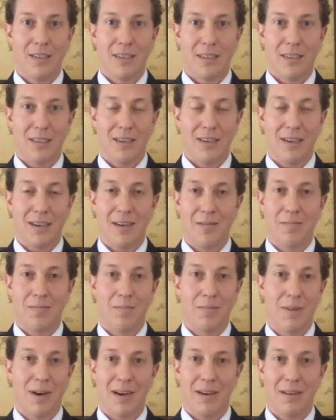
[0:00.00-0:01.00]

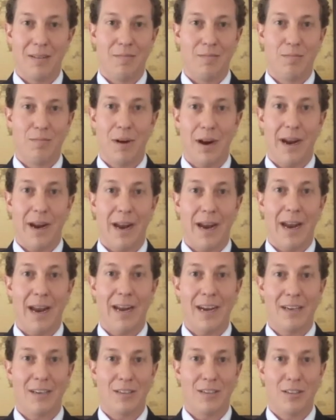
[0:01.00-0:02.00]
my aunt is
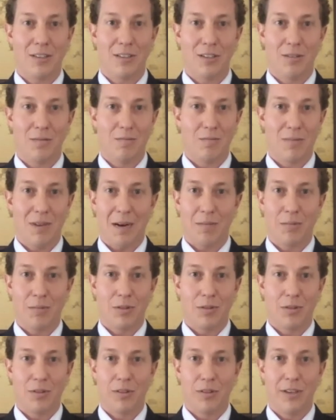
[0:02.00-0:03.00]
an absolutely
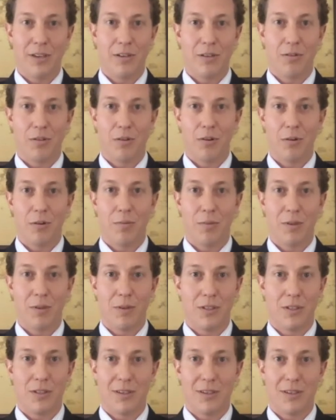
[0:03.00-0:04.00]
enormous
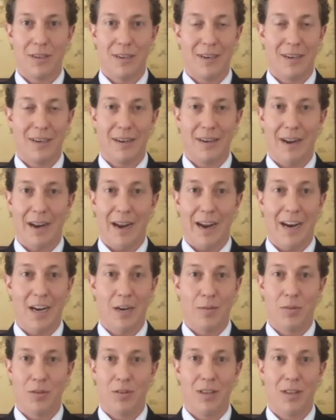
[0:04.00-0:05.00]
animal
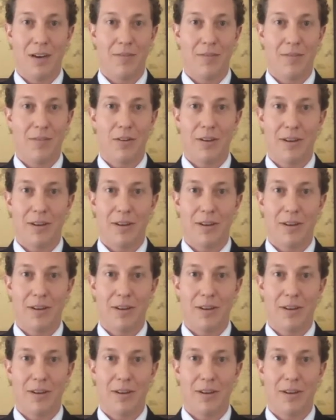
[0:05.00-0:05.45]
lover and